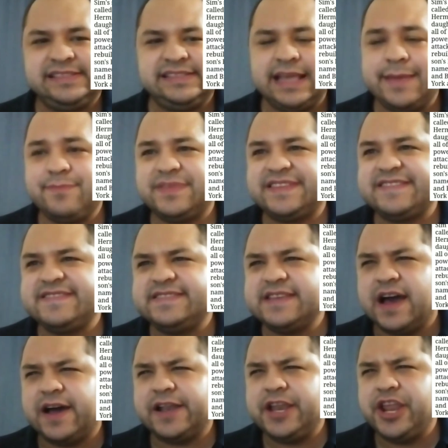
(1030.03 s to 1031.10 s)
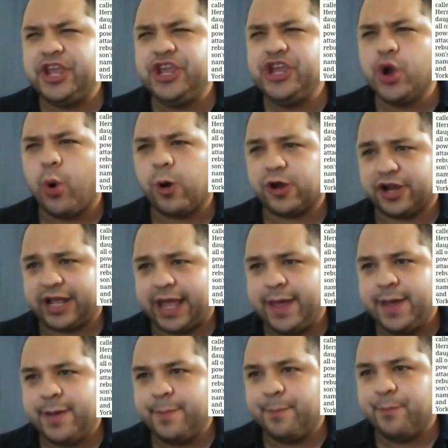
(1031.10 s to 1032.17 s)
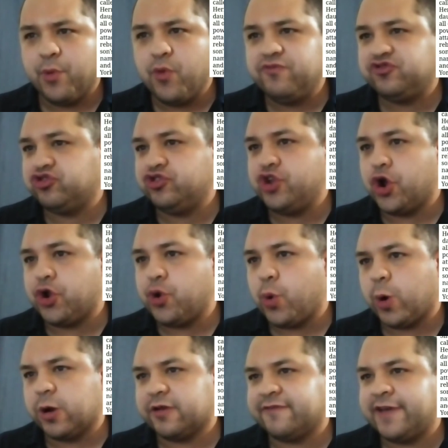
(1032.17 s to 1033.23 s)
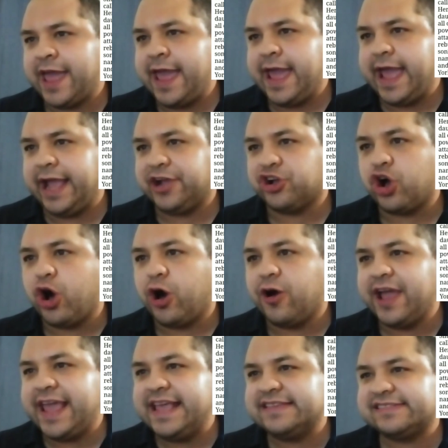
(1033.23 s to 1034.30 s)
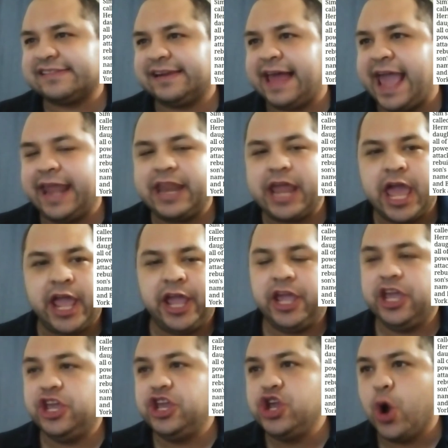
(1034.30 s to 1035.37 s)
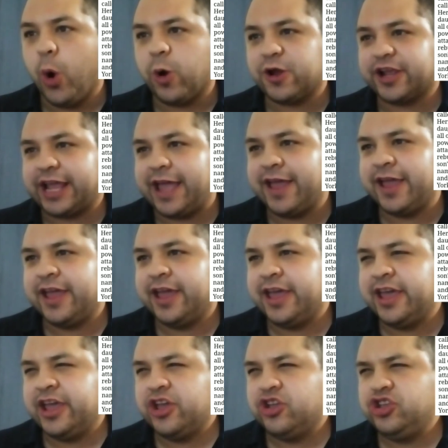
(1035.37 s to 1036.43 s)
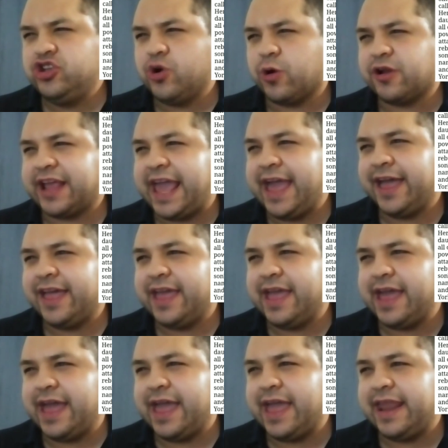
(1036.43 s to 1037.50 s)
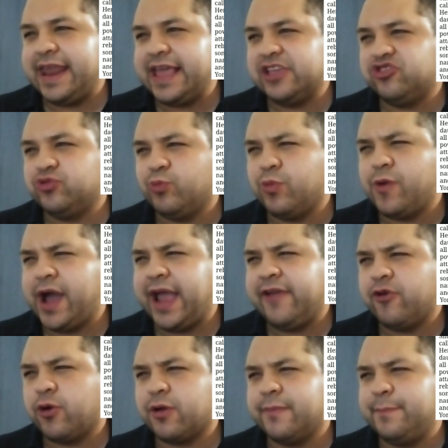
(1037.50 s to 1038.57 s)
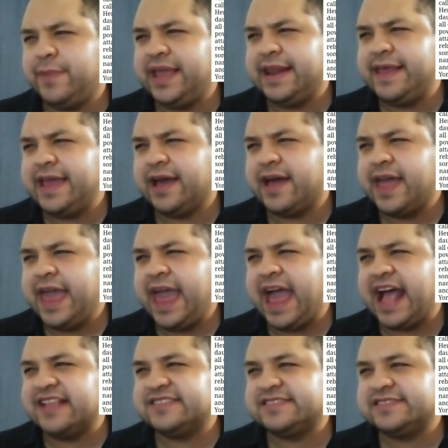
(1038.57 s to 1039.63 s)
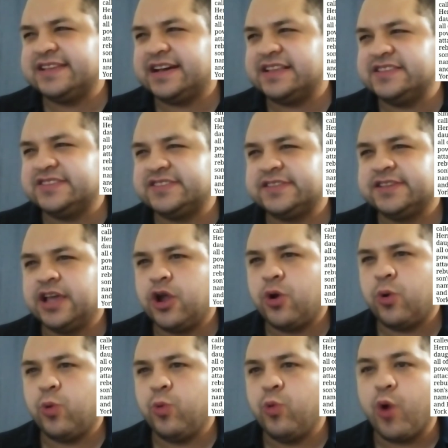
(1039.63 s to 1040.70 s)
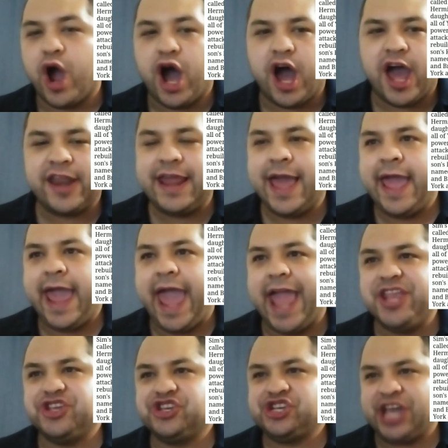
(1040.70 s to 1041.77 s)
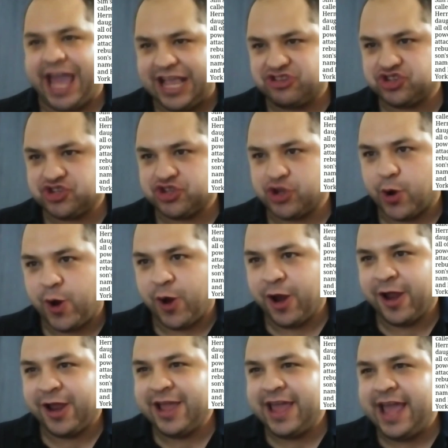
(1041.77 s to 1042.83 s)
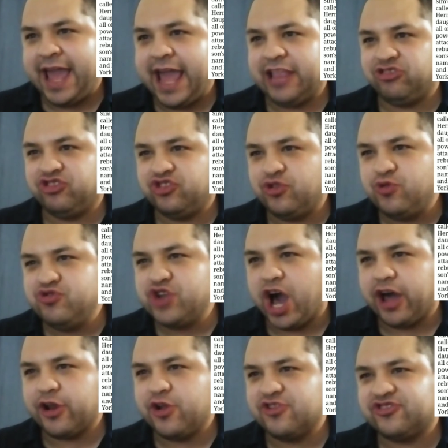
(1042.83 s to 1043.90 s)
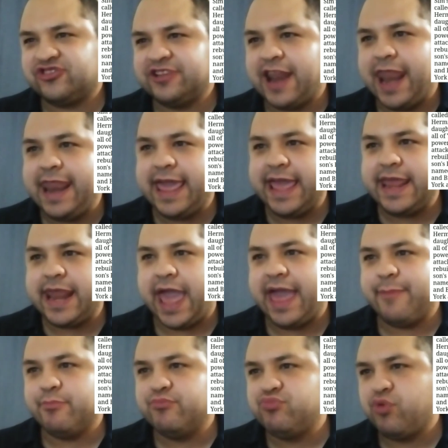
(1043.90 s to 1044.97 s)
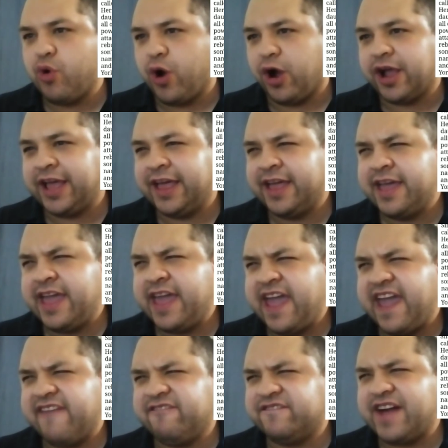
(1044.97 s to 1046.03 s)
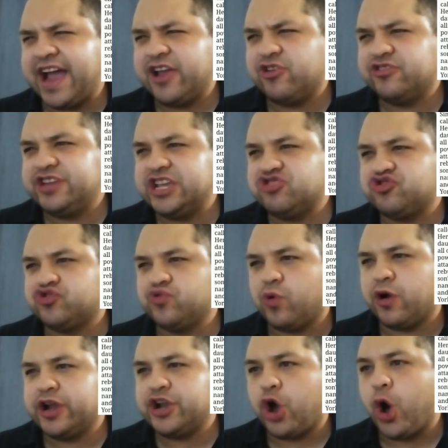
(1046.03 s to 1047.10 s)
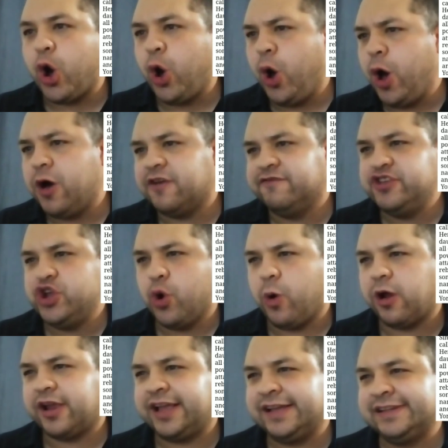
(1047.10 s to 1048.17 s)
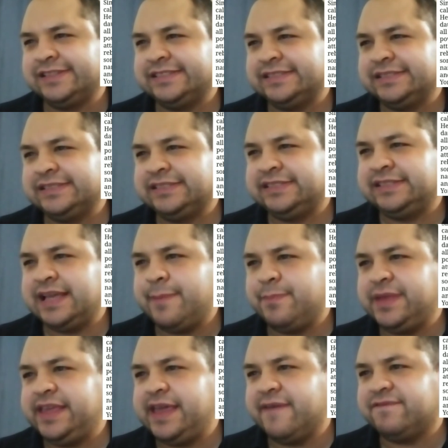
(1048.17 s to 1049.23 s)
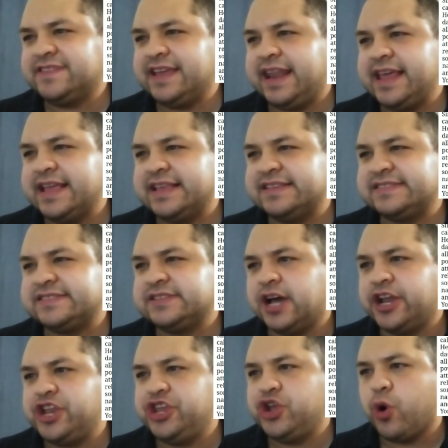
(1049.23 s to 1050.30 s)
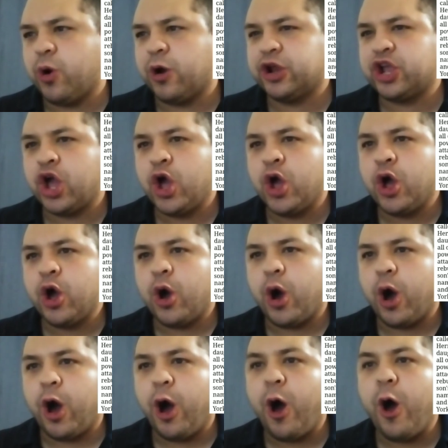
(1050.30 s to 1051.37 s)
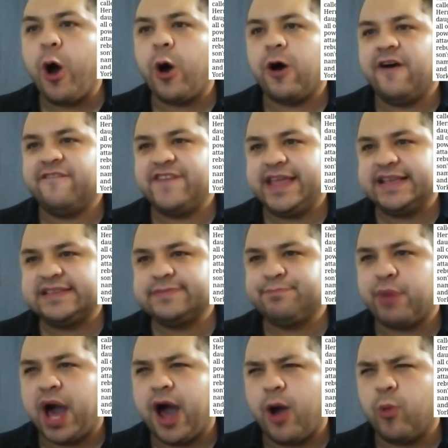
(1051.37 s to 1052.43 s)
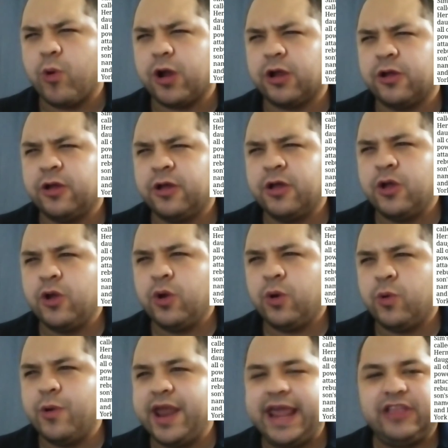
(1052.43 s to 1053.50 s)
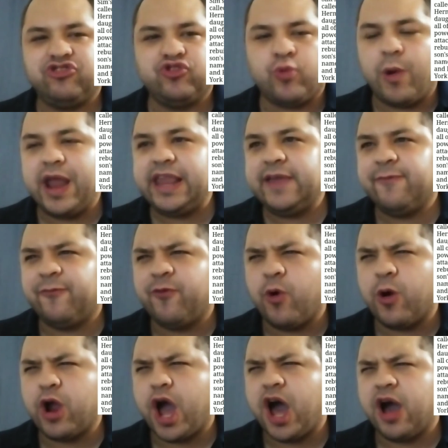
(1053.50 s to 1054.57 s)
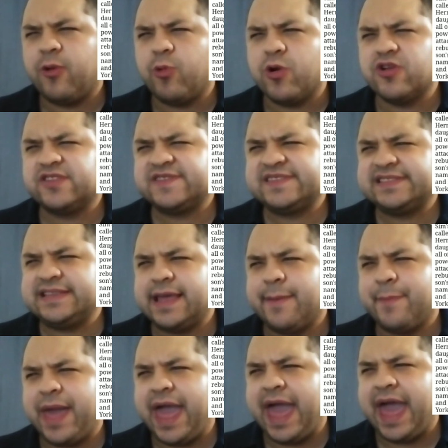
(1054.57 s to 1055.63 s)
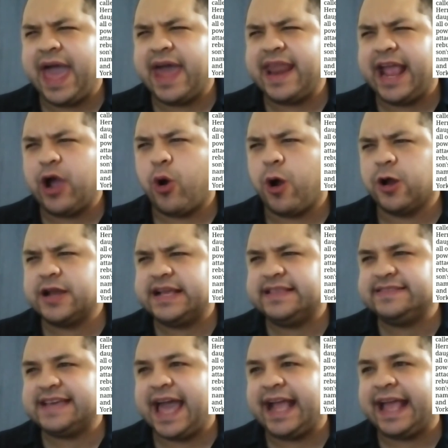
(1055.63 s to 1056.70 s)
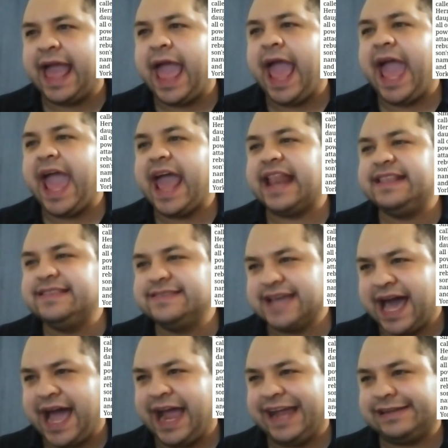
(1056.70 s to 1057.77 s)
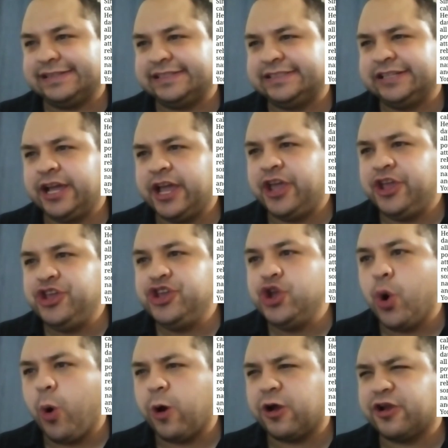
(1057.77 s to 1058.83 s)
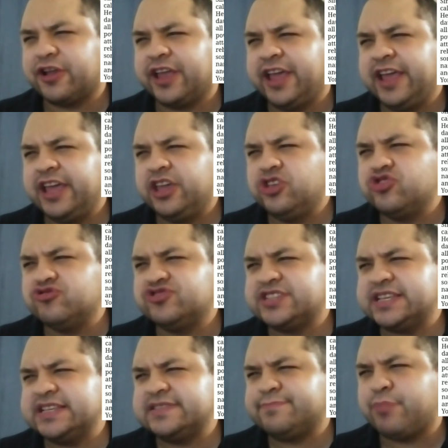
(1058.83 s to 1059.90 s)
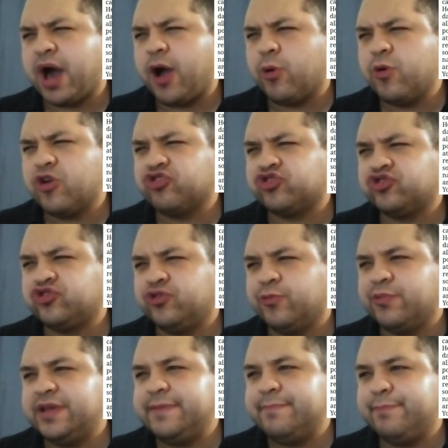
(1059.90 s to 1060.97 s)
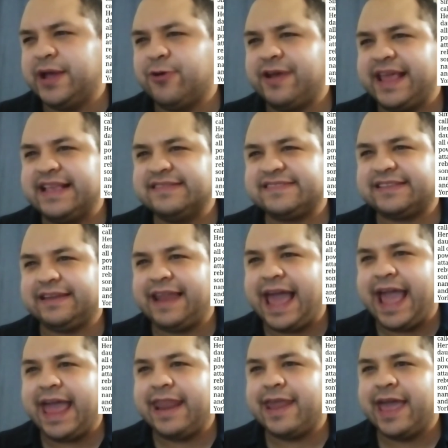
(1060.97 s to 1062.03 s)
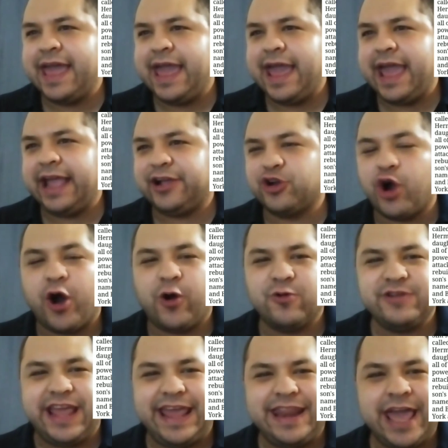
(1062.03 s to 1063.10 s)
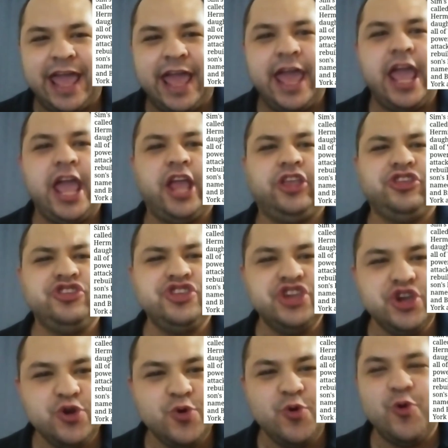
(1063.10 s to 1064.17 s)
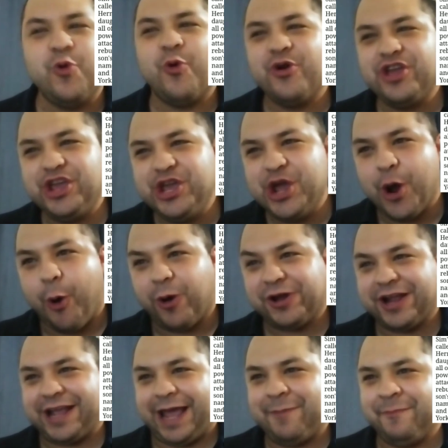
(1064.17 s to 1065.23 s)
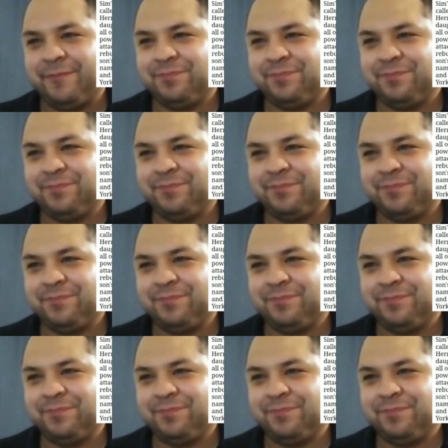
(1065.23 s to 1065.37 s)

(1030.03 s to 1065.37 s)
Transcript: Sim's son York moved to the north and called his land York. York and his wife Hermelia had sons Ron and Chester, and two daughters, Lynn and Brooke. A fire destroyed all of York. Sim gifted his son York all of his power. Within 24 hours, Sim had a heart attack and died. York used his powers to rebuild his land and called it New York.